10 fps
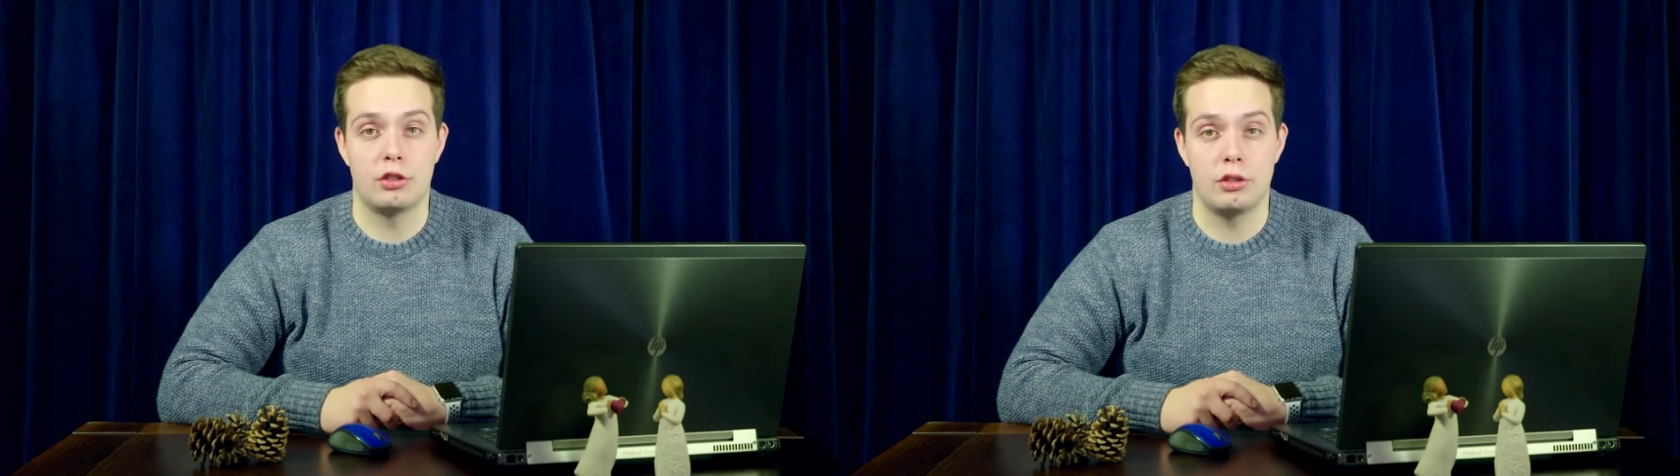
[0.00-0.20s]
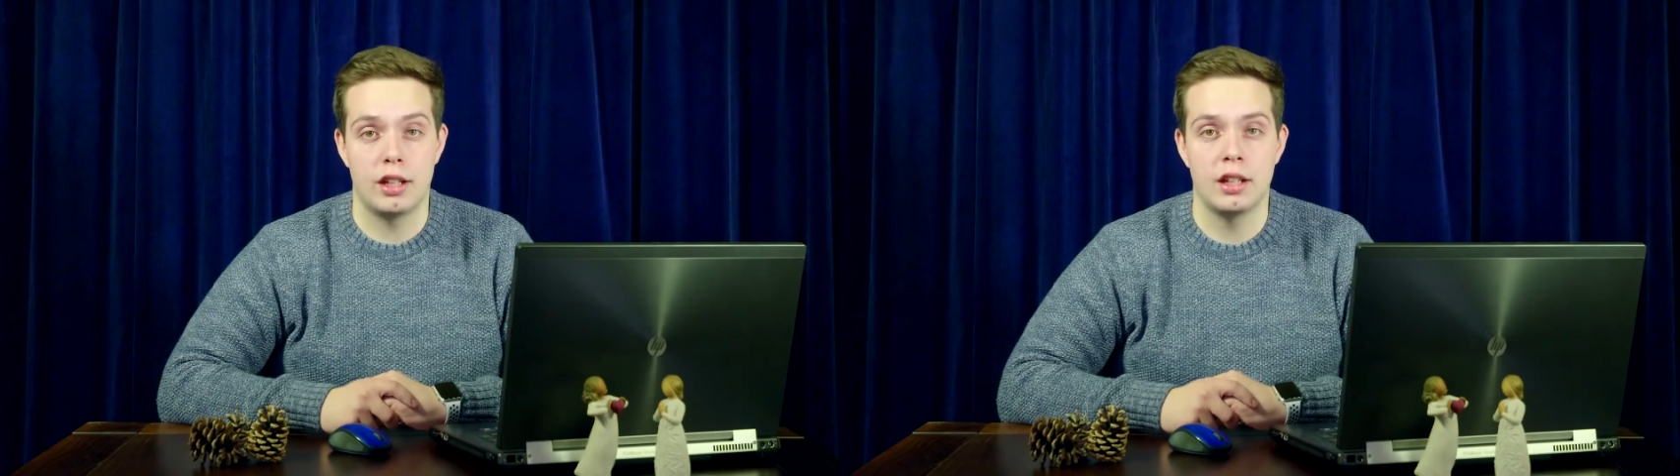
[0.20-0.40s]

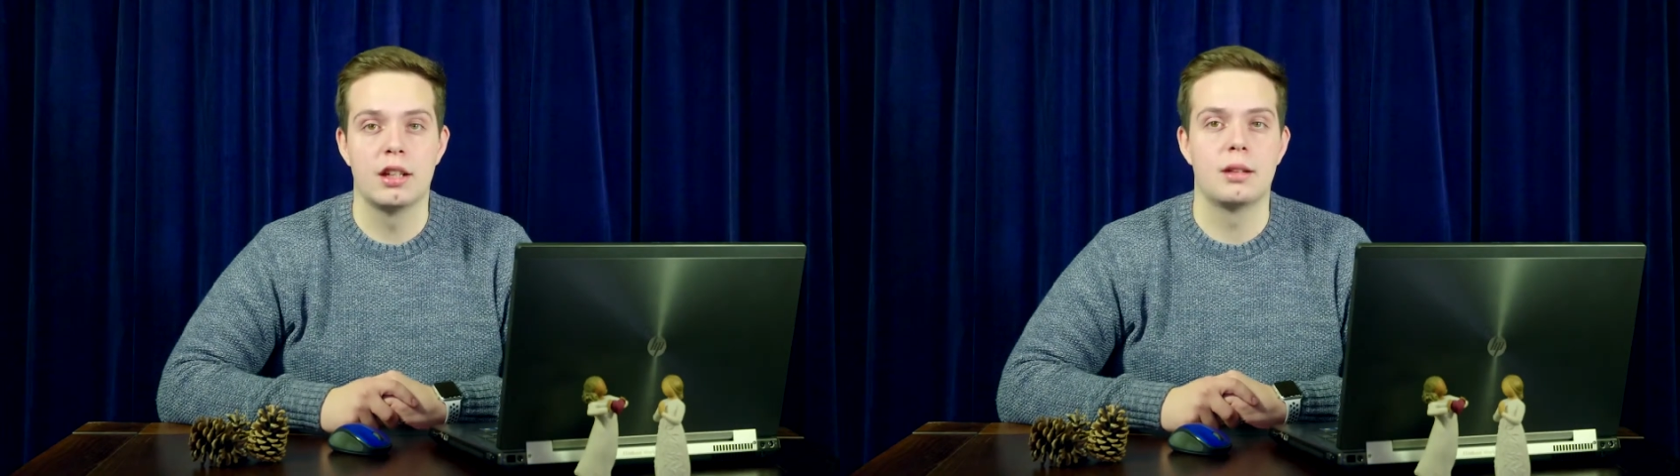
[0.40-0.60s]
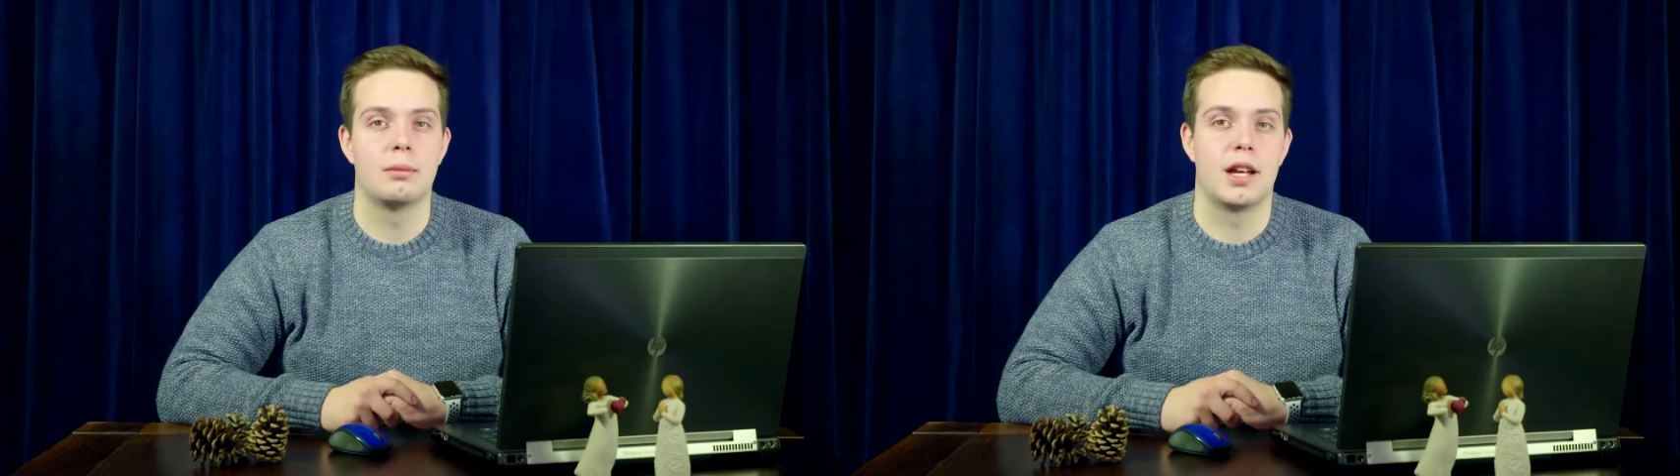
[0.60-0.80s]
Tree
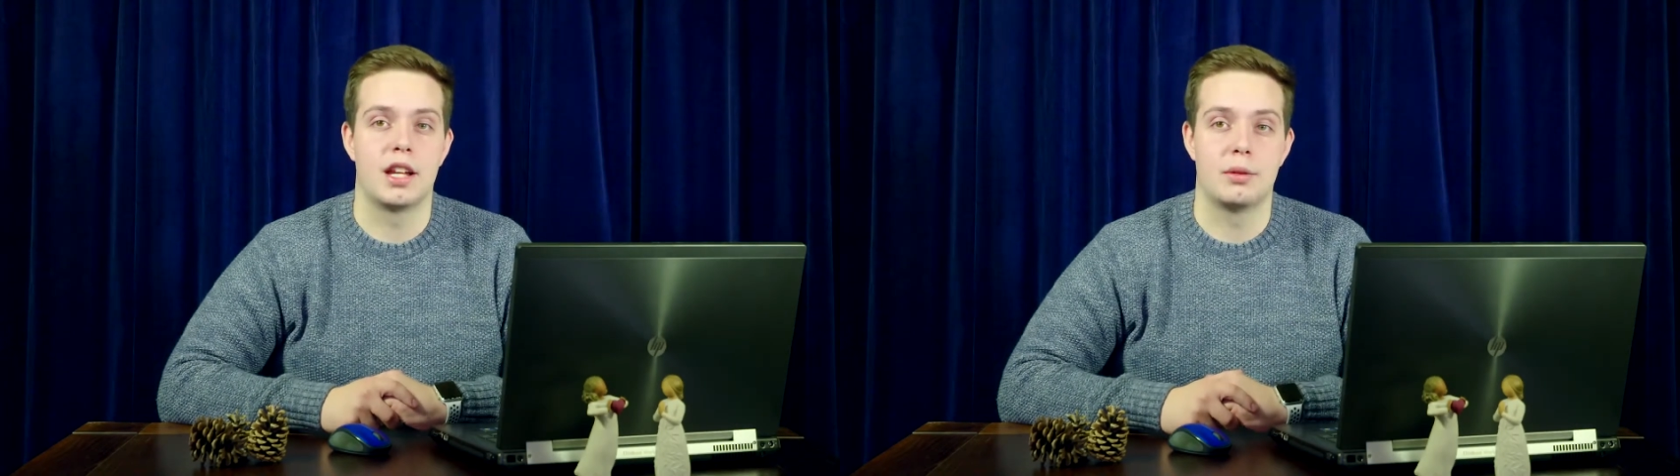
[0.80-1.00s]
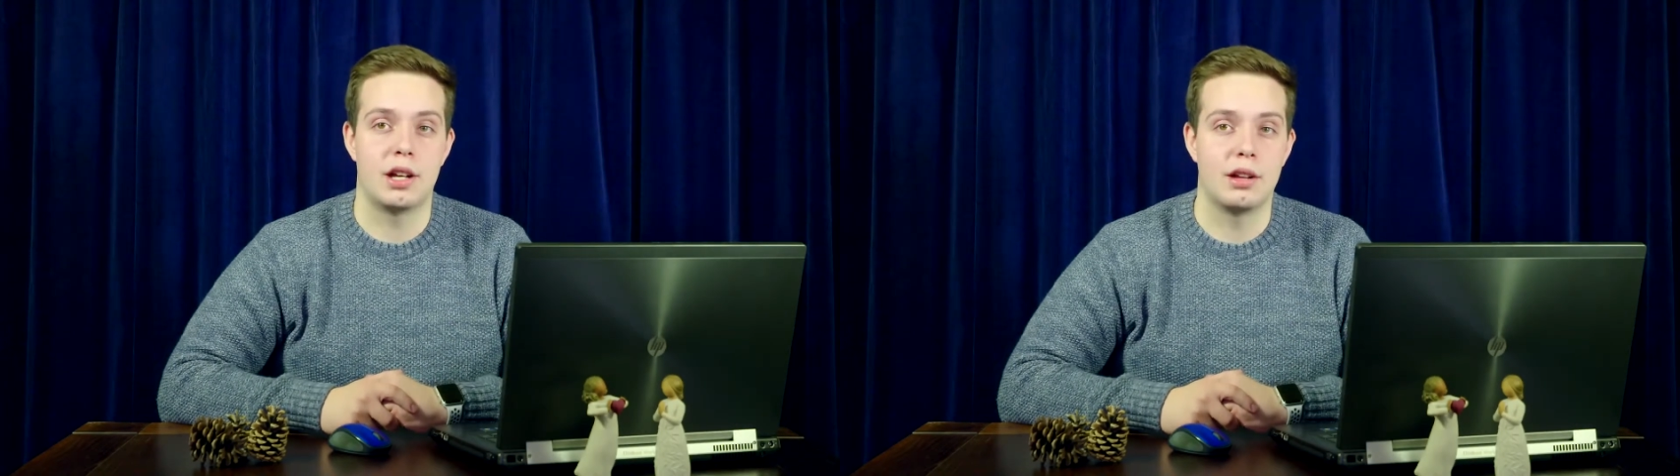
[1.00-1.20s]
by
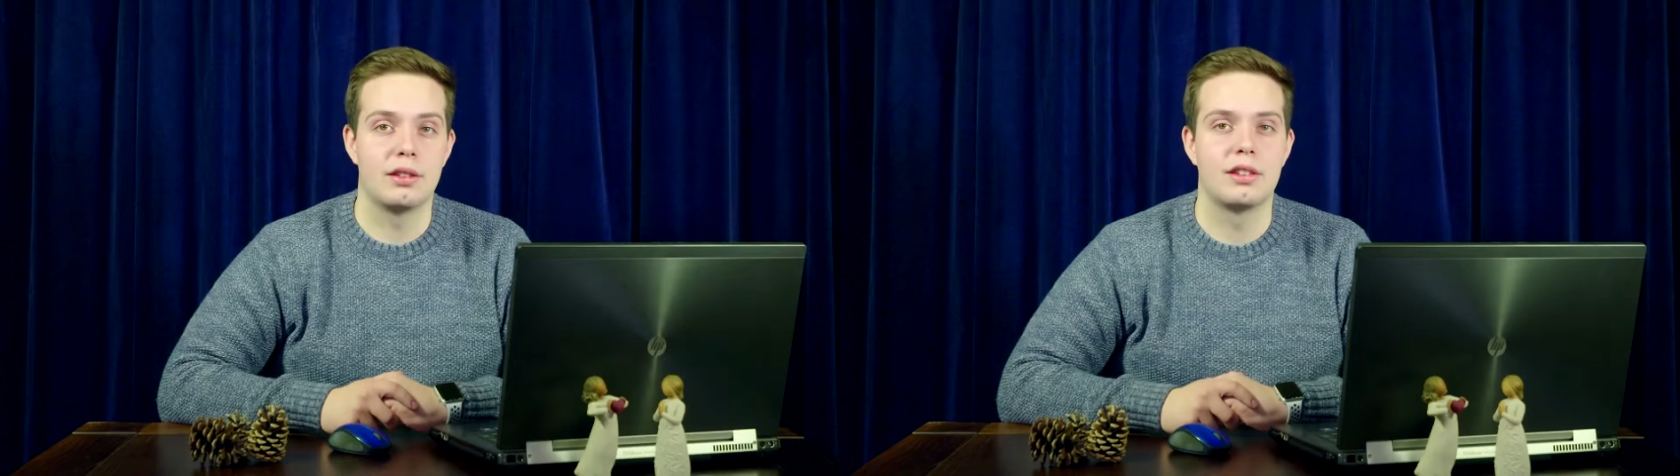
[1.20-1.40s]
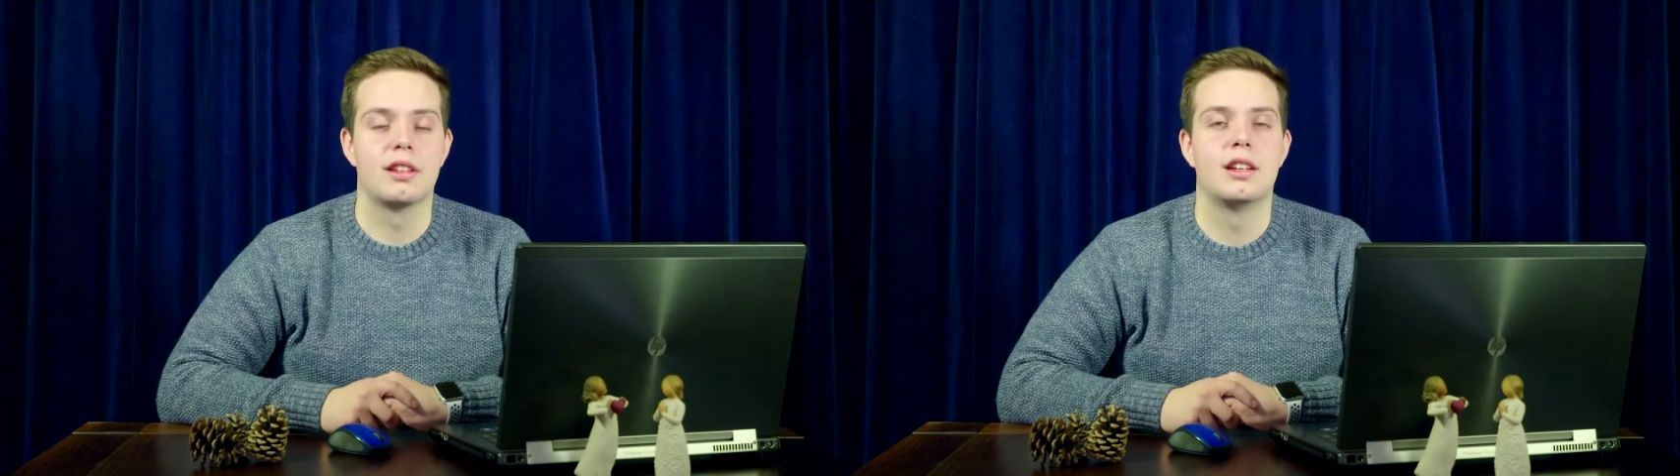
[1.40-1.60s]
anyone
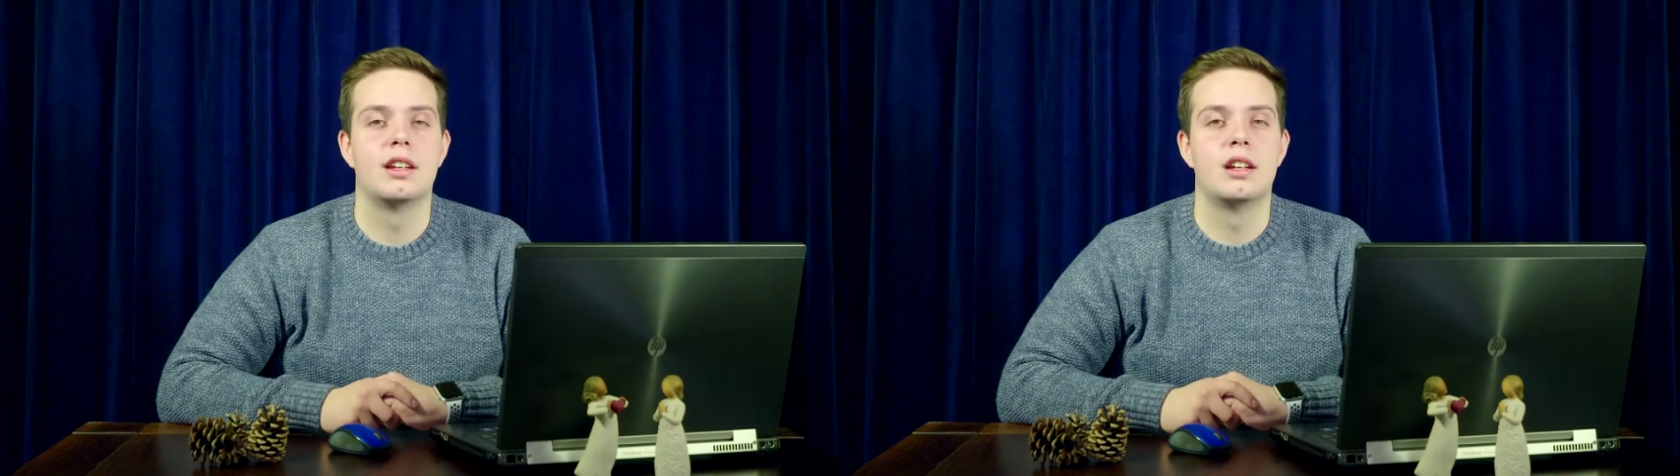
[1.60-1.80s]
else.